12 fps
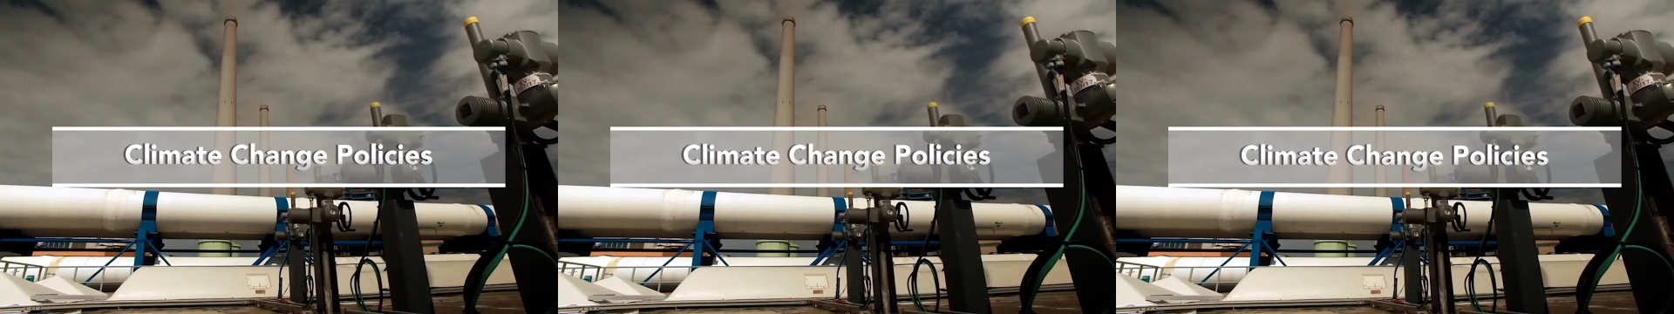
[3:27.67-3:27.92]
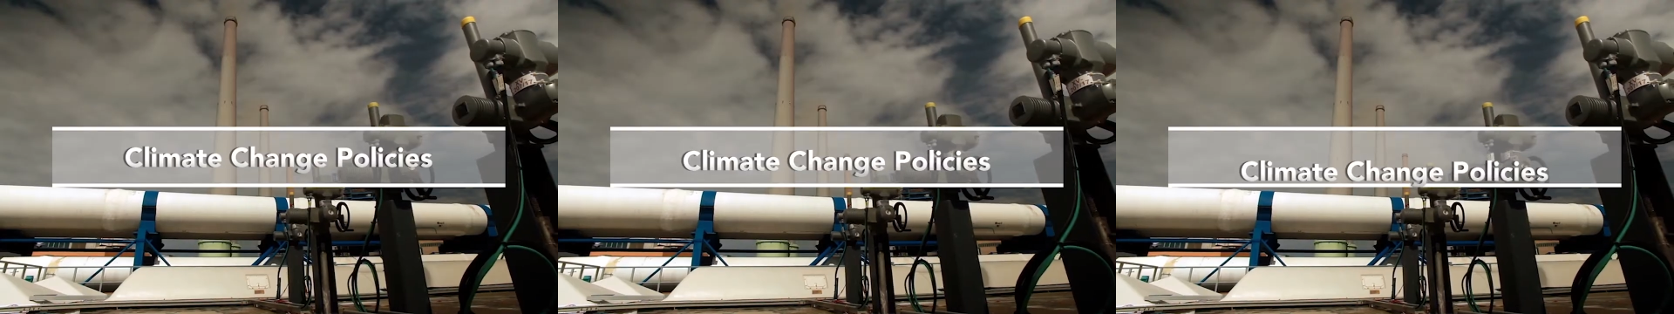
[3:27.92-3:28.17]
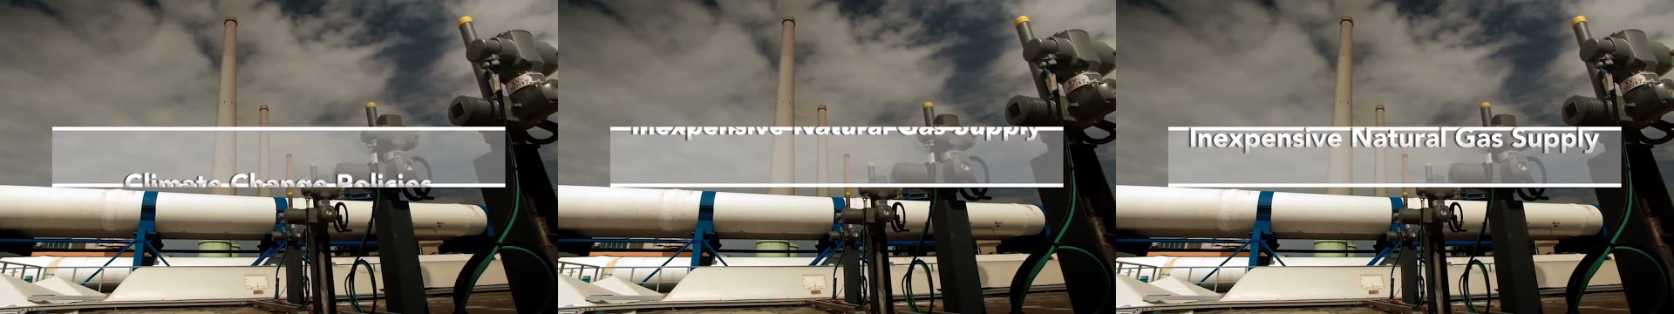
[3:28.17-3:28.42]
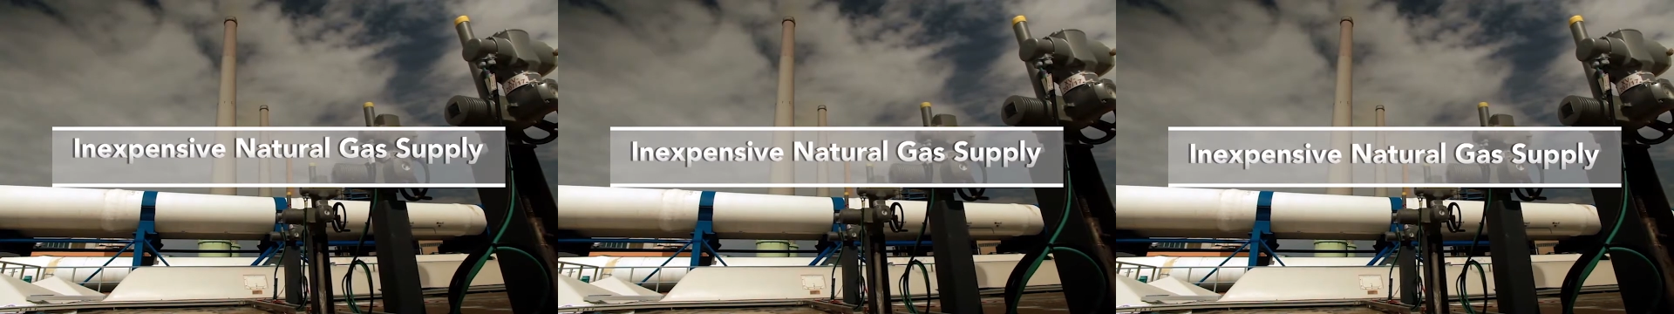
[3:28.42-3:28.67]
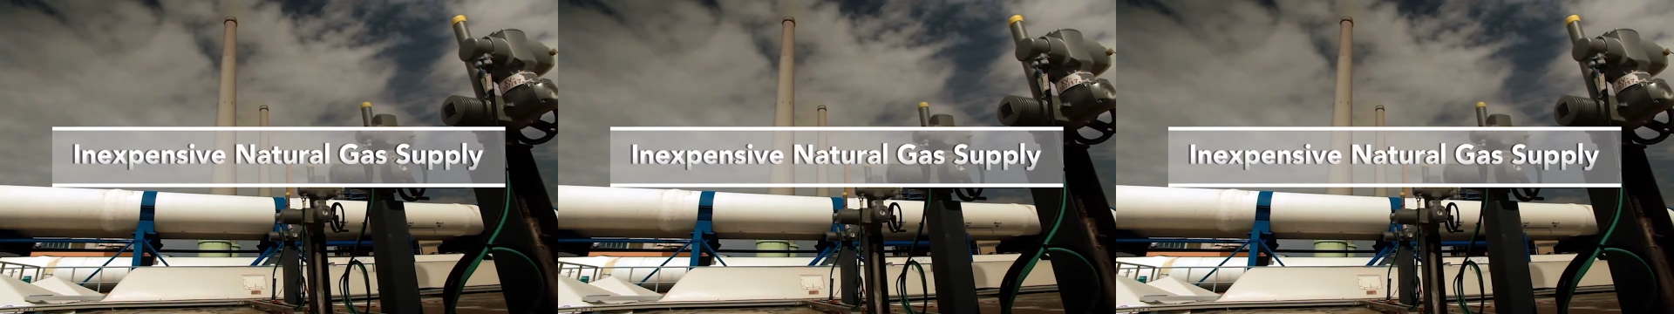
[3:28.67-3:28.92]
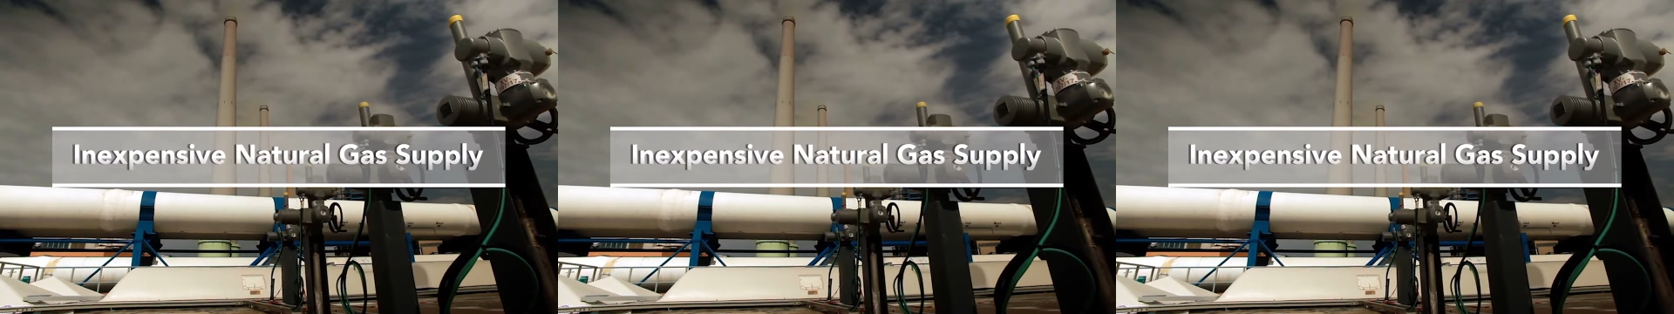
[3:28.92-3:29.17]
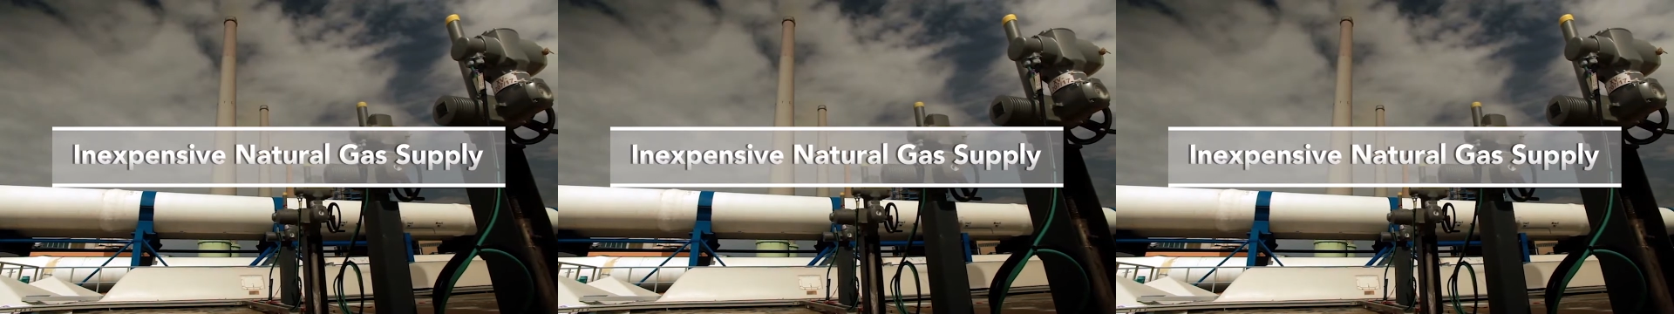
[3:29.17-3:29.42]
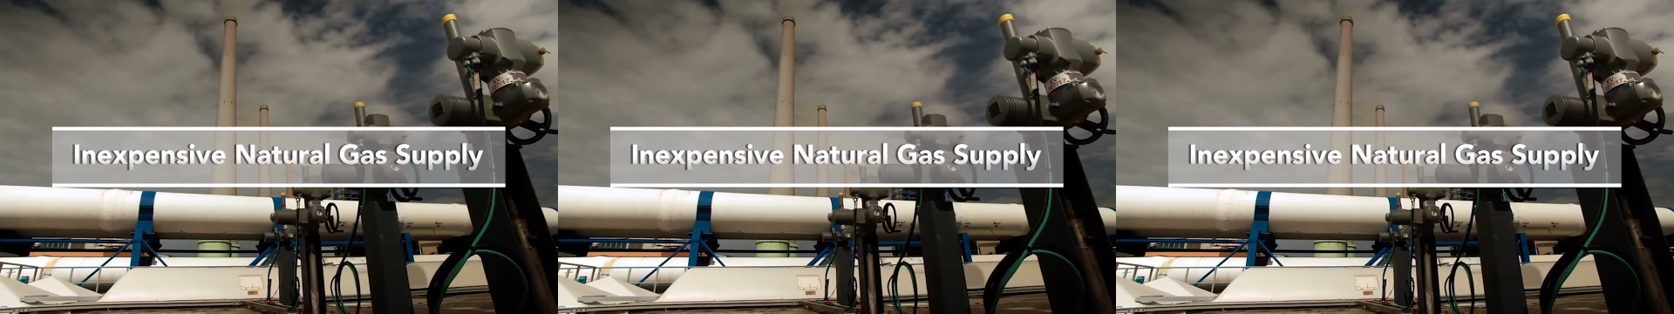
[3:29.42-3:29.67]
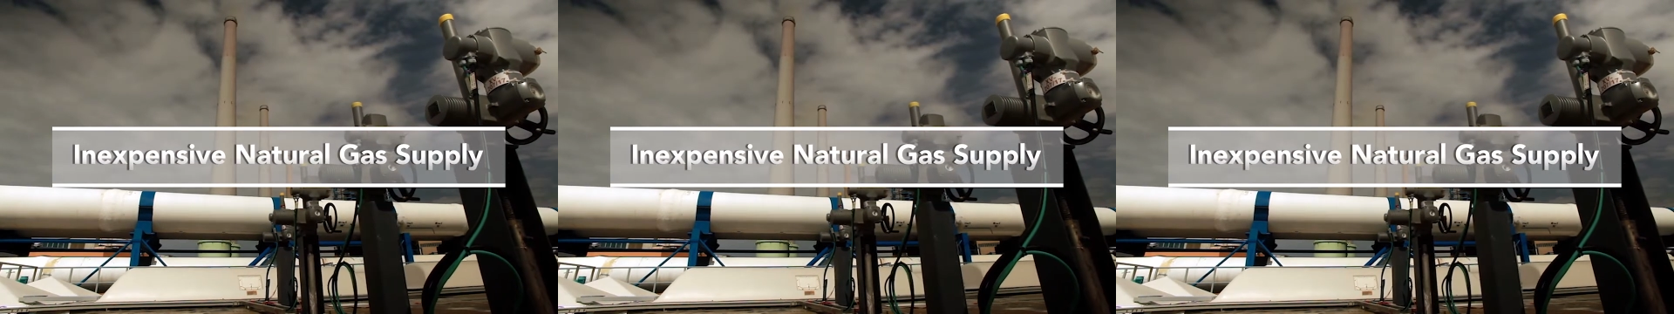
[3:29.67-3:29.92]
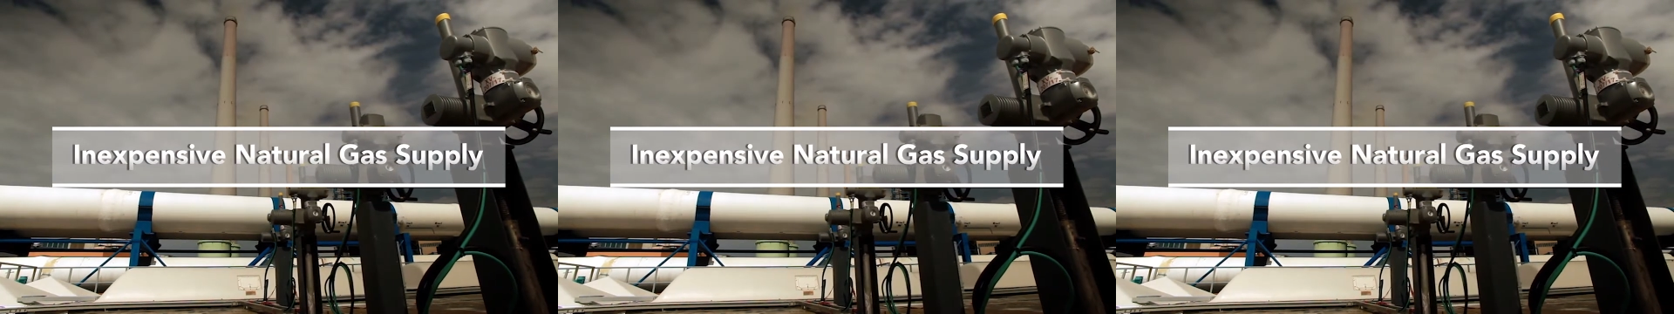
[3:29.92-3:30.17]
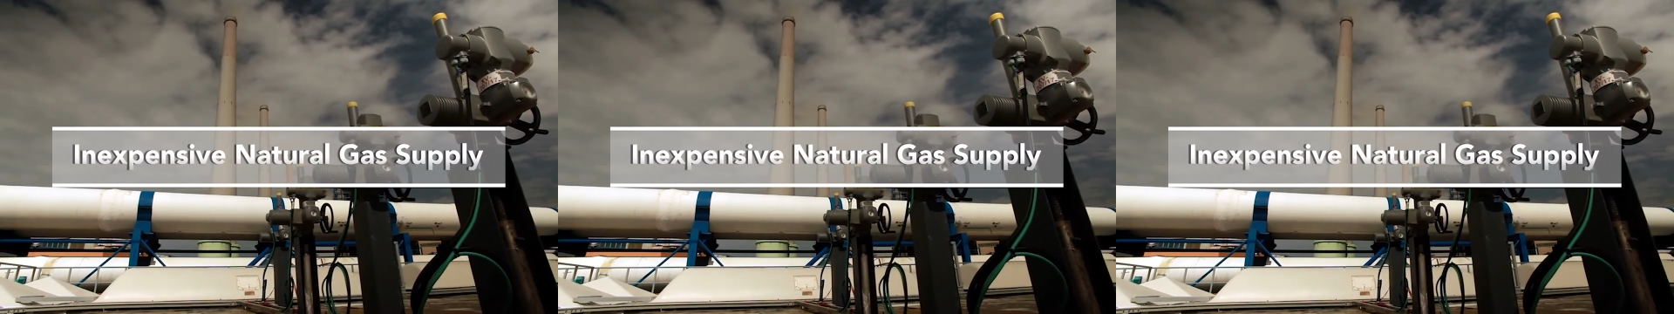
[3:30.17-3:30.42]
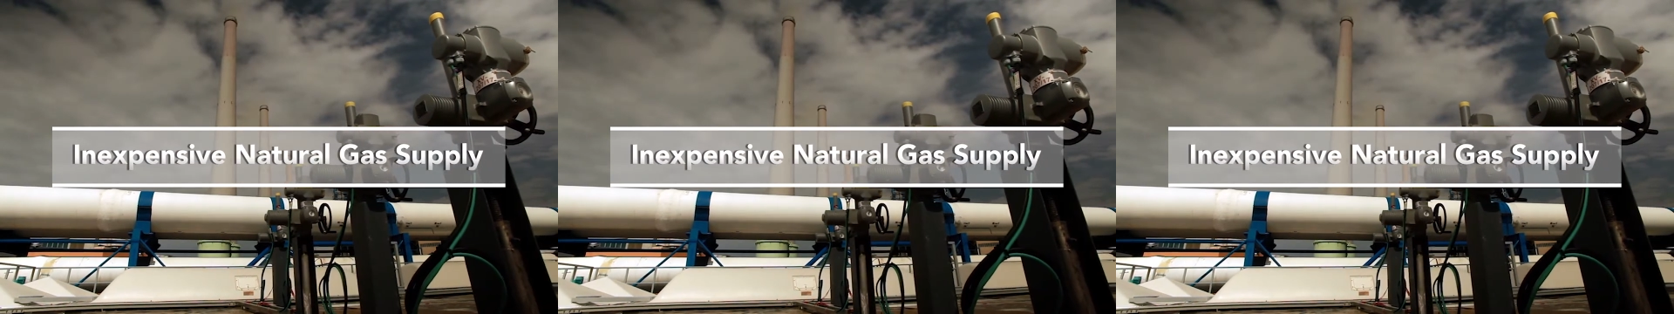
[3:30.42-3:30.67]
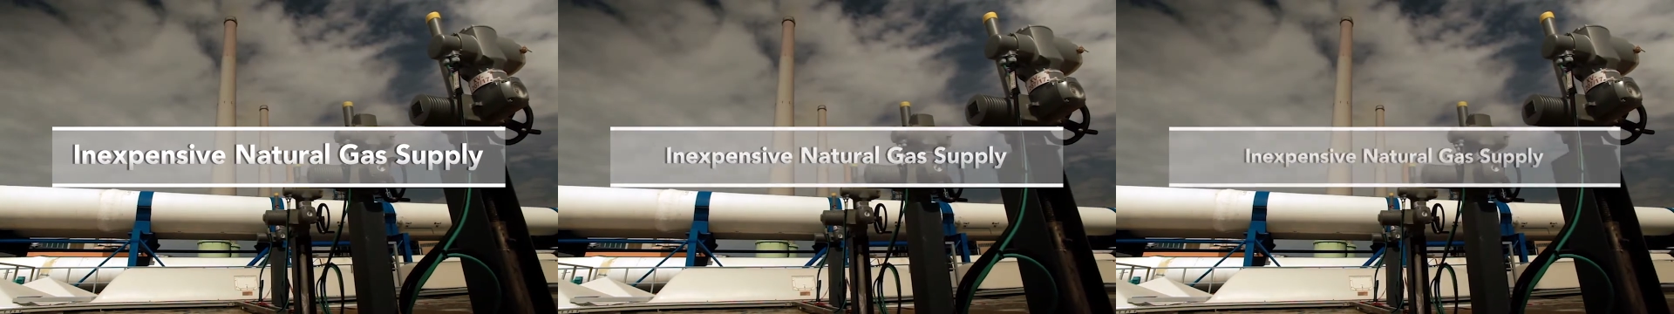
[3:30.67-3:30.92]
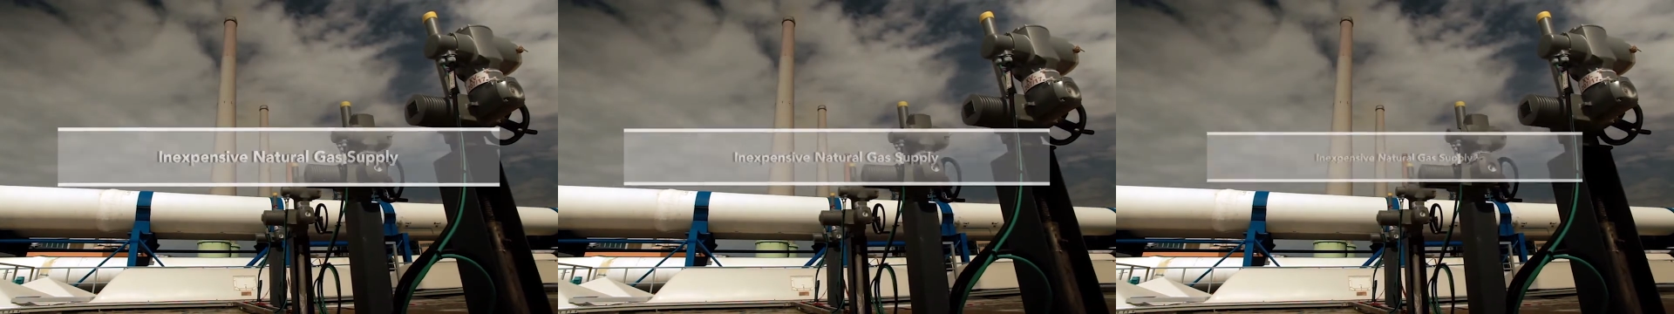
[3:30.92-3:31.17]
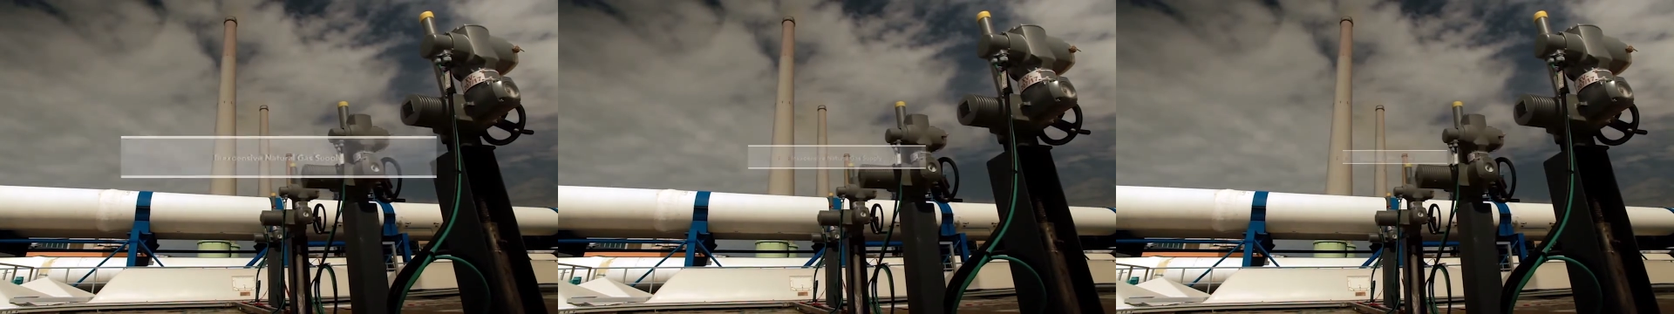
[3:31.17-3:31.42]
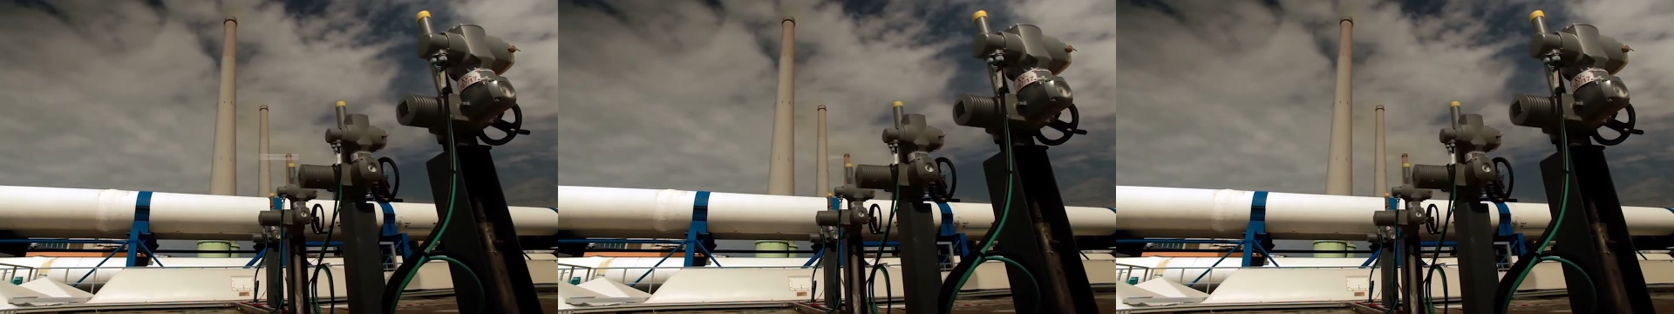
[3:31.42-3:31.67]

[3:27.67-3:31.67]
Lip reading: No face is visible, so there are no lips to read.